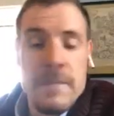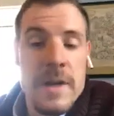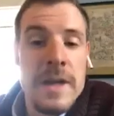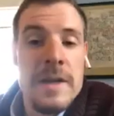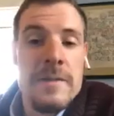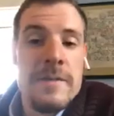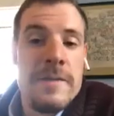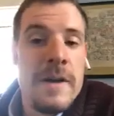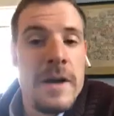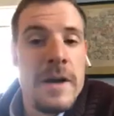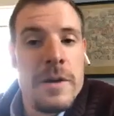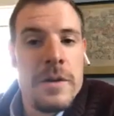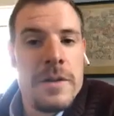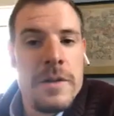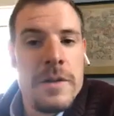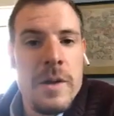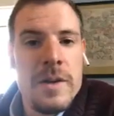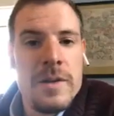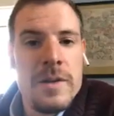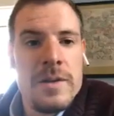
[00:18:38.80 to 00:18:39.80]
any final
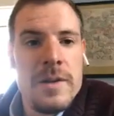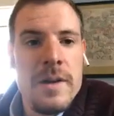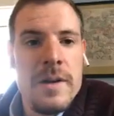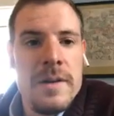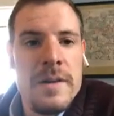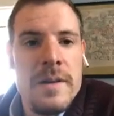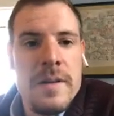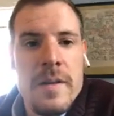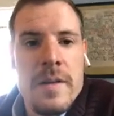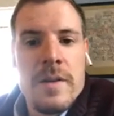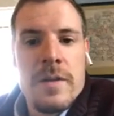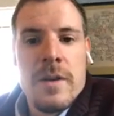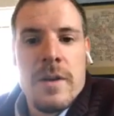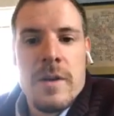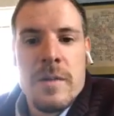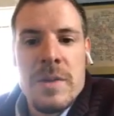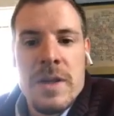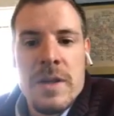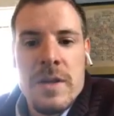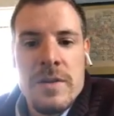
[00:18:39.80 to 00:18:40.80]
thoughts on the
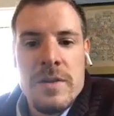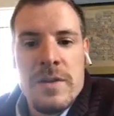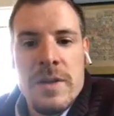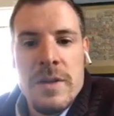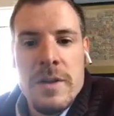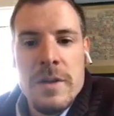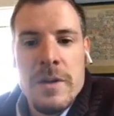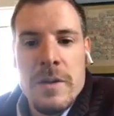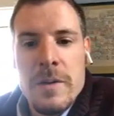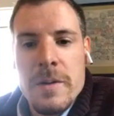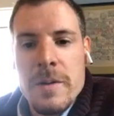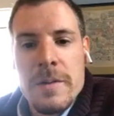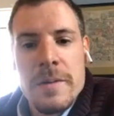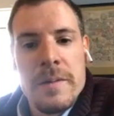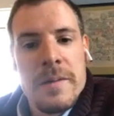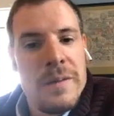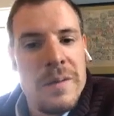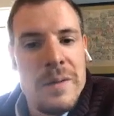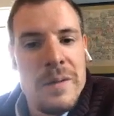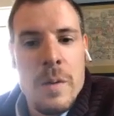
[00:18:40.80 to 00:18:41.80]
Derby this year
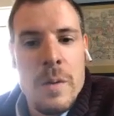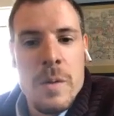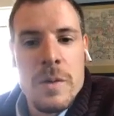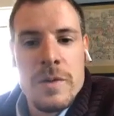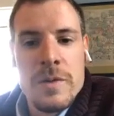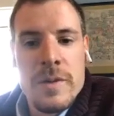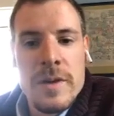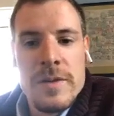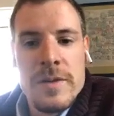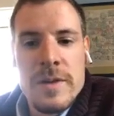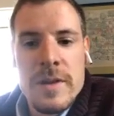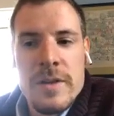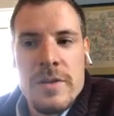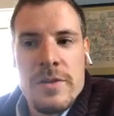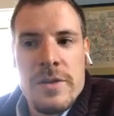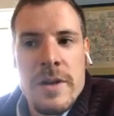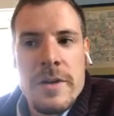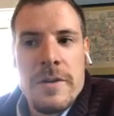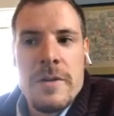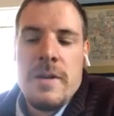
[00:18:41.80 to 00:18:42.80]
or horse racing in
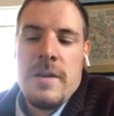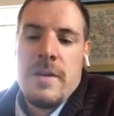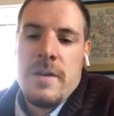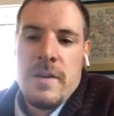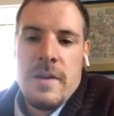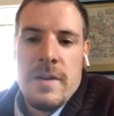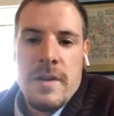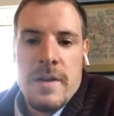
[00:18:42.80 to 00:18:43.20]
general?